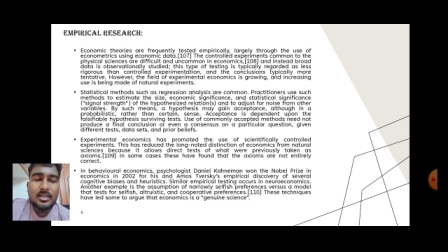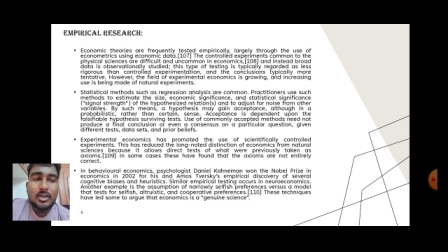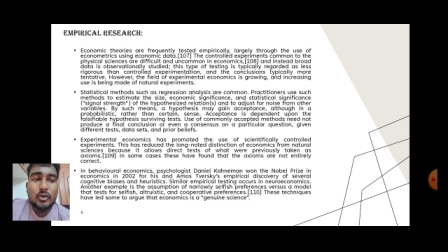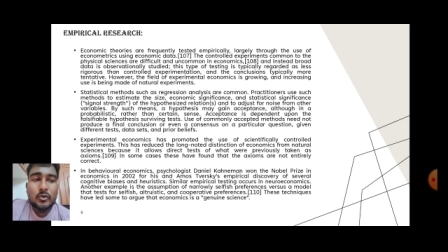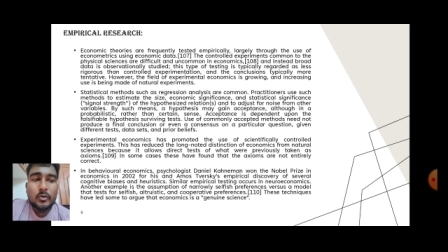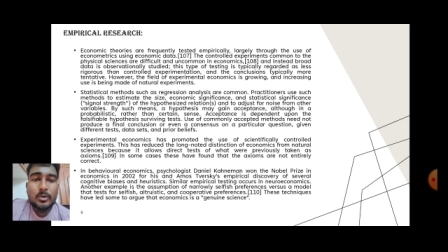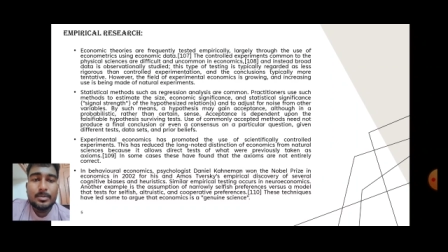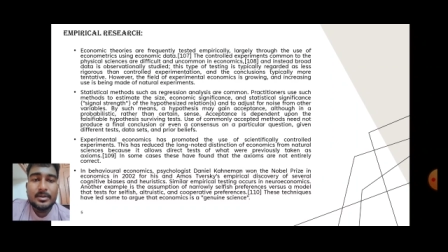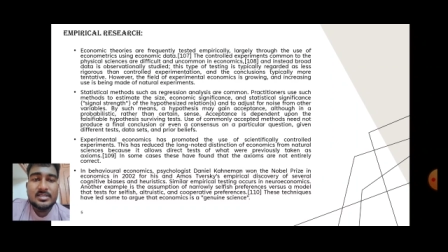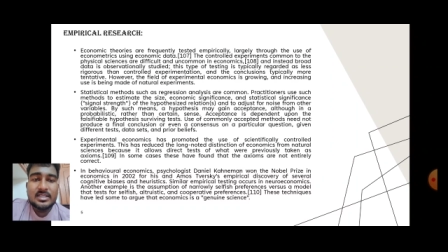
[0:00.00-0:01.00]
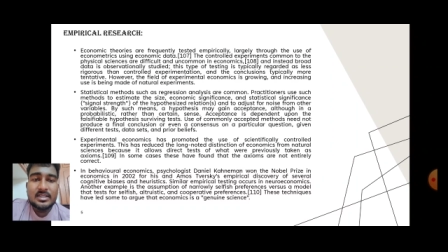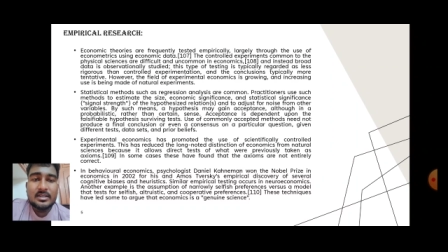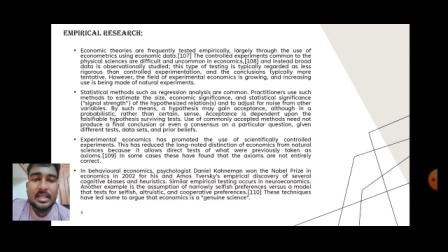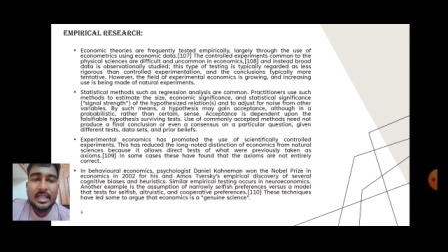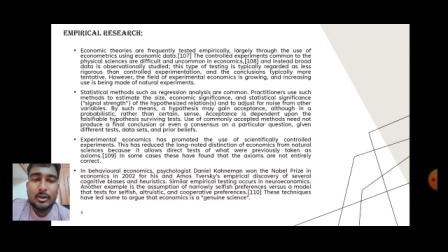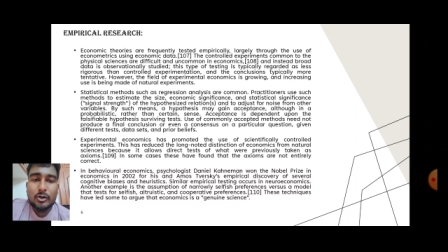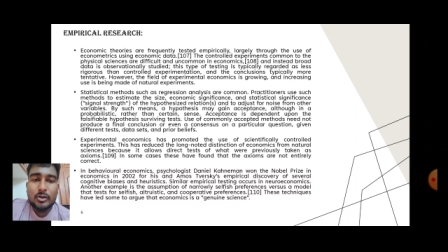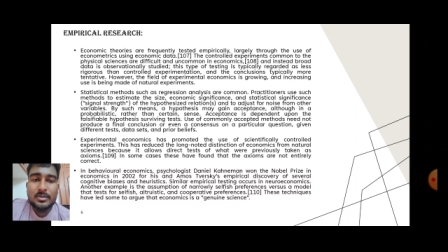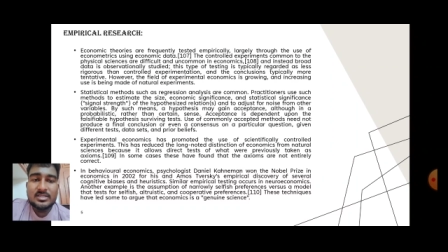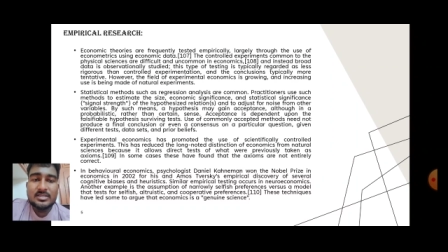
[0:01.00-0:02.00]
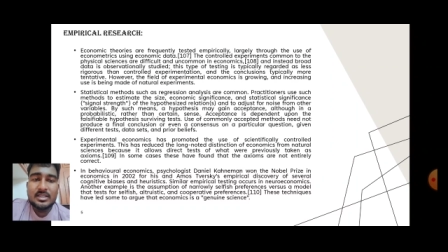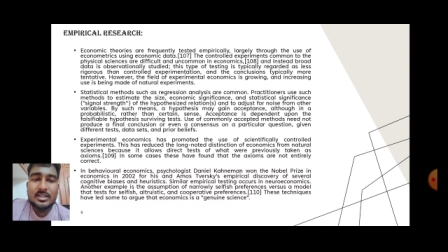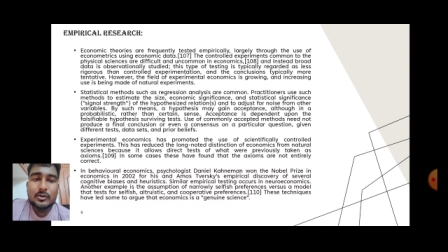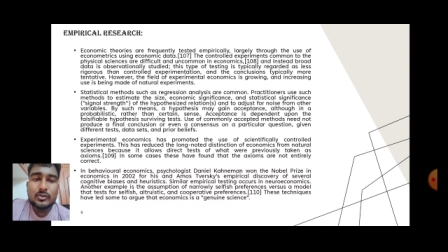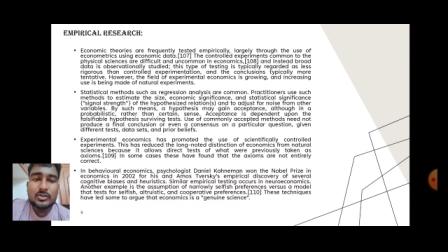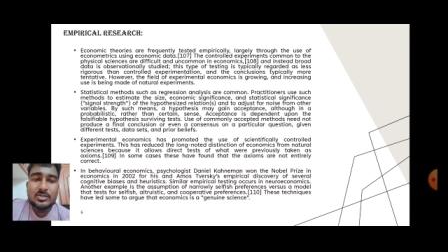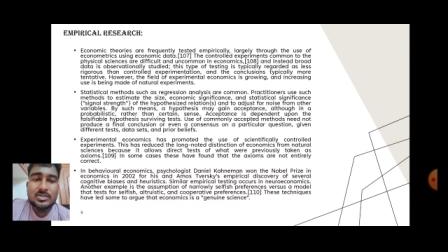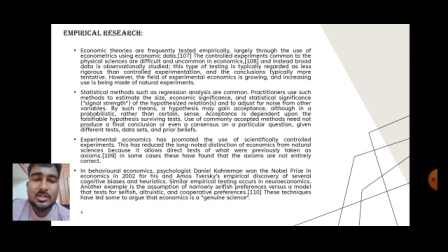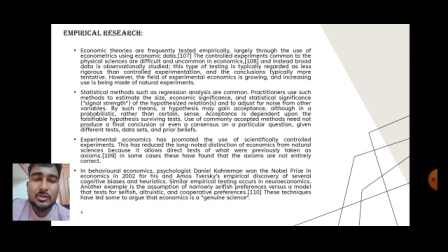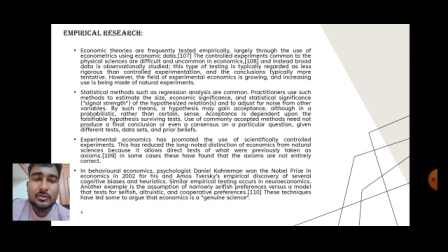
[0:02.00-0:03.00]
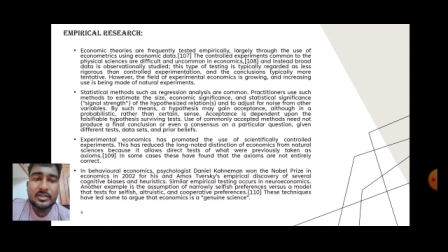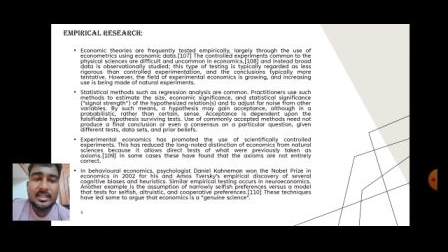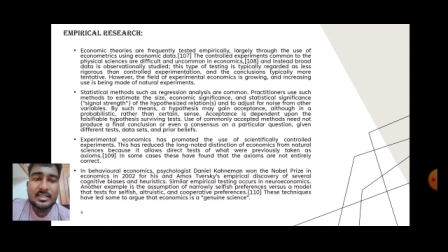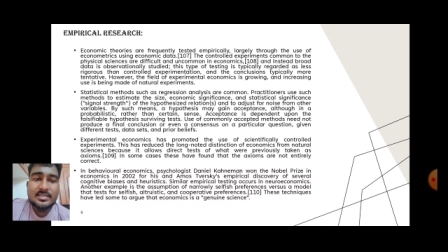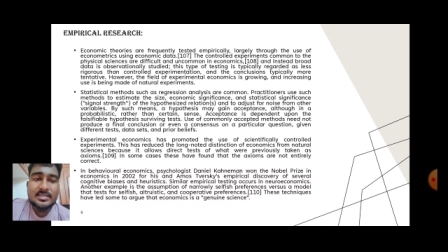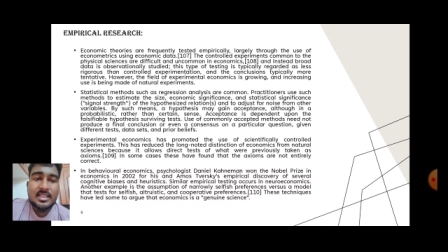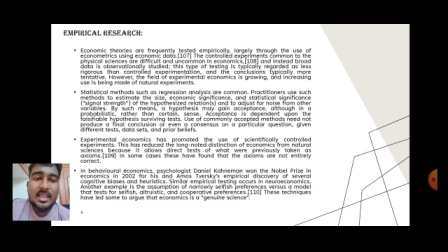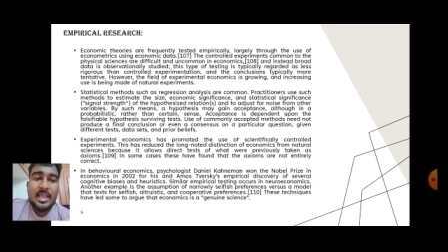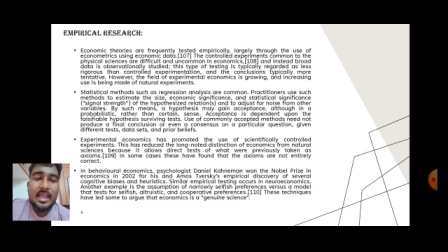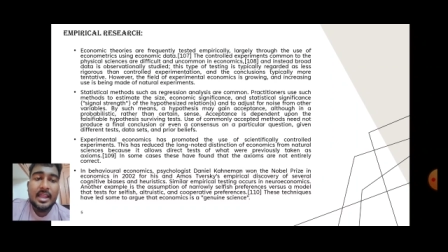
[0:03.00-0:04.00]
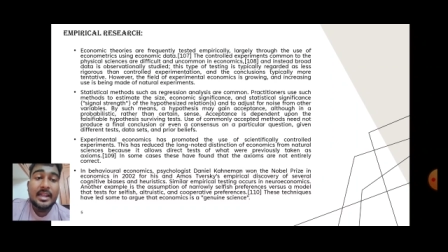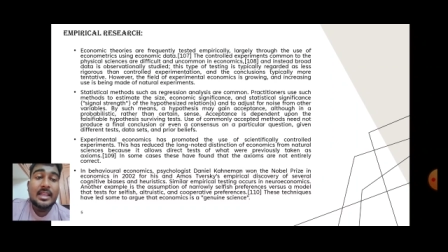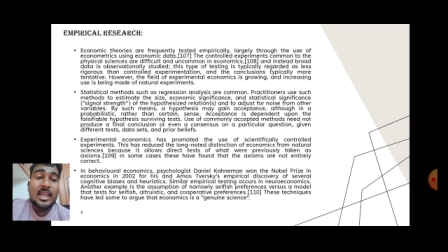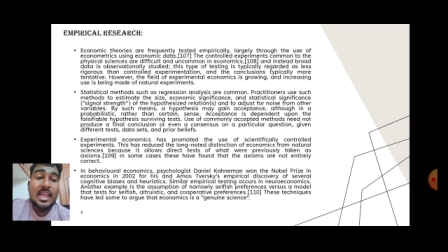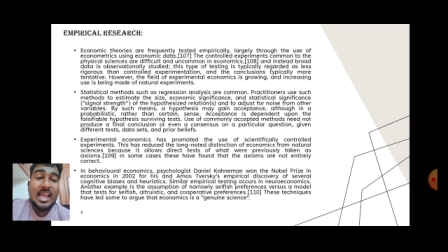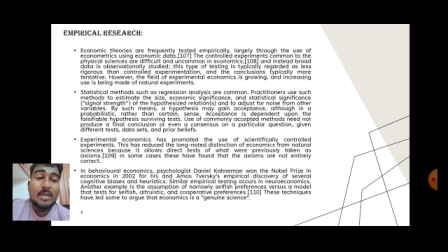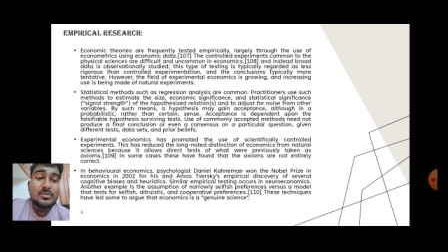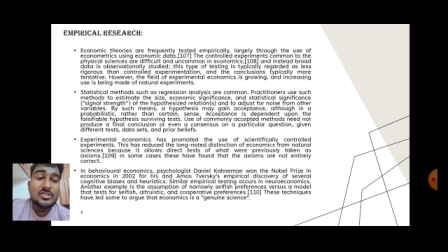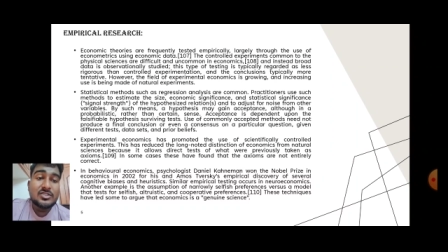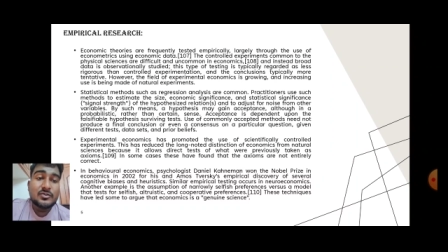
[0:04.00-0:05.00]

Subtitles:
Nobel Prize in Economics in 2002 for his and Amos